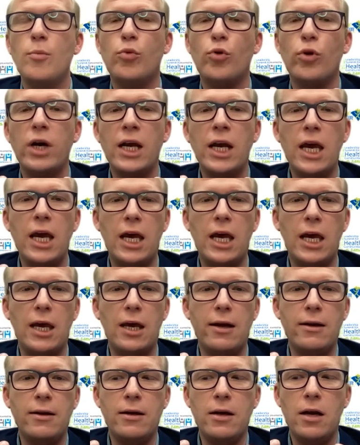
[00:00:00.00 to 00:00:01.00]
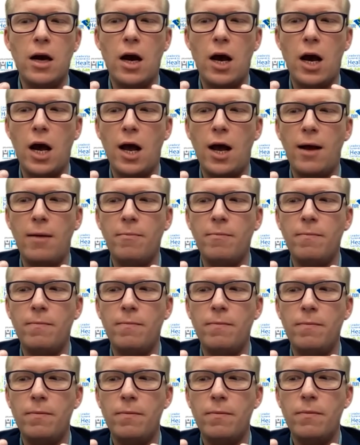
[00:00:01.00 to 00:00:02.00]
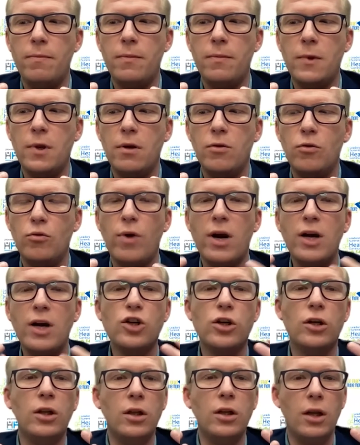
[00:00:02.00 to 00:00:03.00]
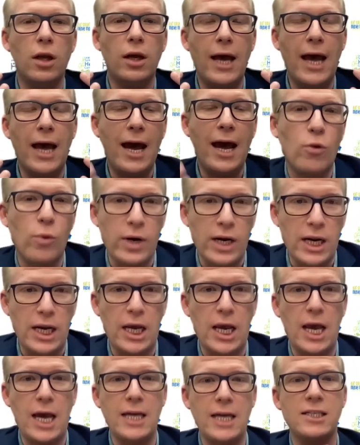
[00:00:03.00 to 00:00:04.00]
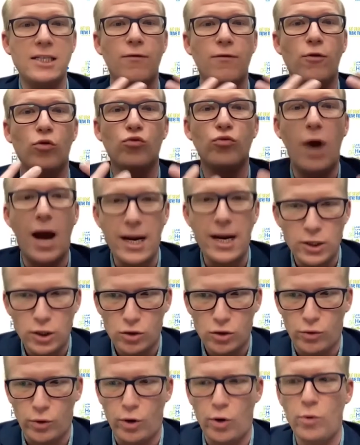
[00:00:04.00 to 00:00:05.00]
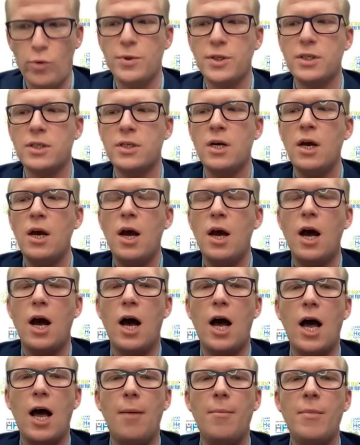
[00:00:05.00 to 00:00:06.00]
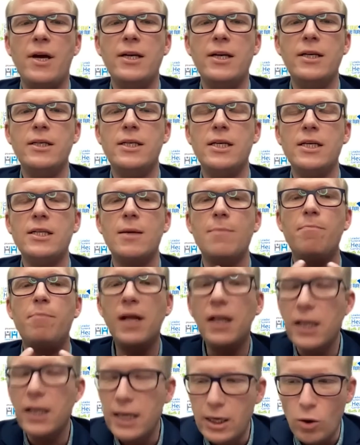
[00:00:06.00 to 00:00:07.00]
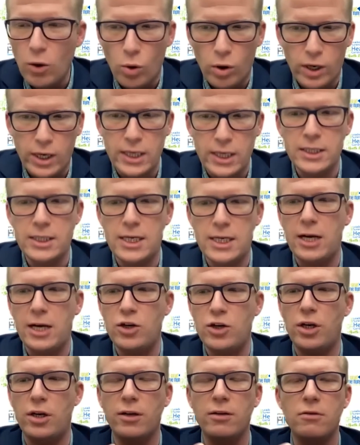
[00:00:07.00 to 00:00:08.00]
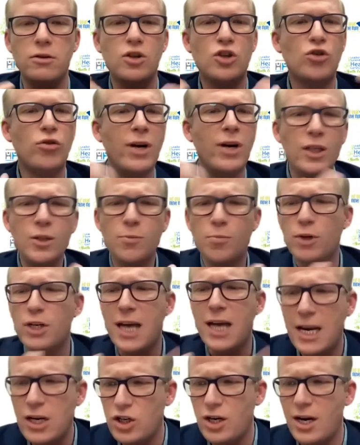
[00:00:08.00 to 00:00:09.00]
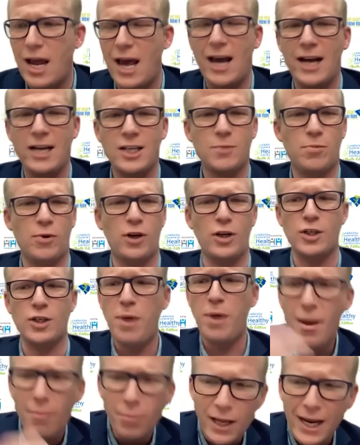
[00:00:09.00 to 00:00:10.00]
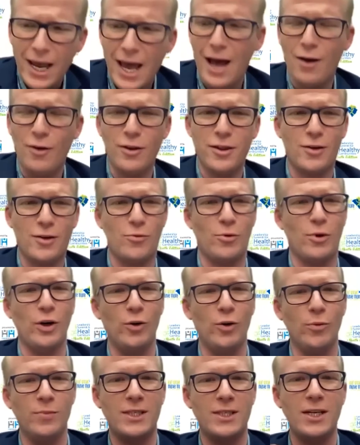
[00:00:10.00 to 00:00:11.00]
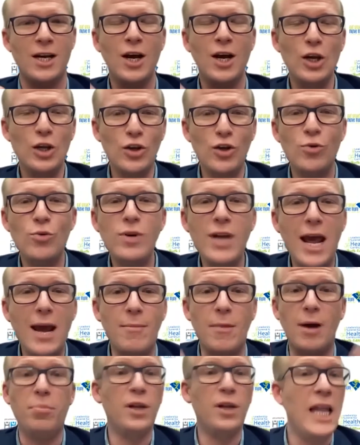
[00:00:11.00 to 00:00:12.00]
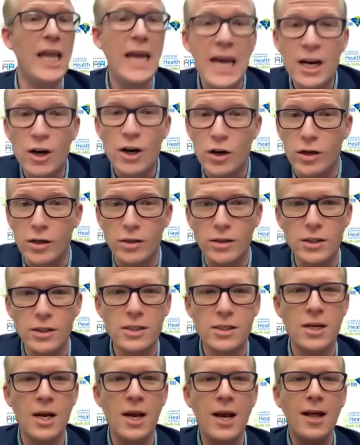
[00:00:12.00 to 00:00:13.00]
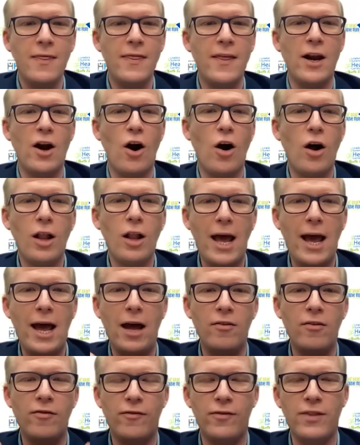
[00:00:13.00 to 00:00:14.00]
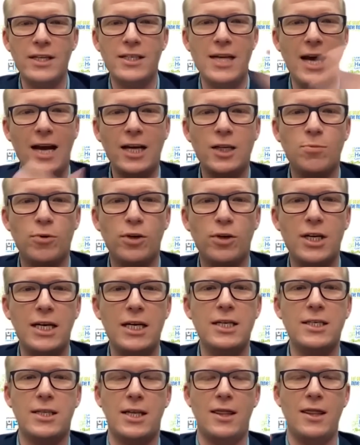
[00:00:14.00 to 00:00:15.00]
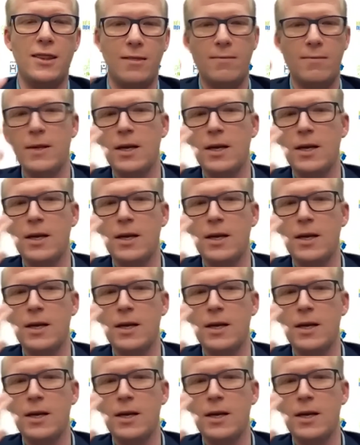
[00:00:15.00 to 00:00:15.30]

bring in racial equity and civil rights groups, disability organizations, transportation experts, public health groups, you name it, planners that all have this expertise that,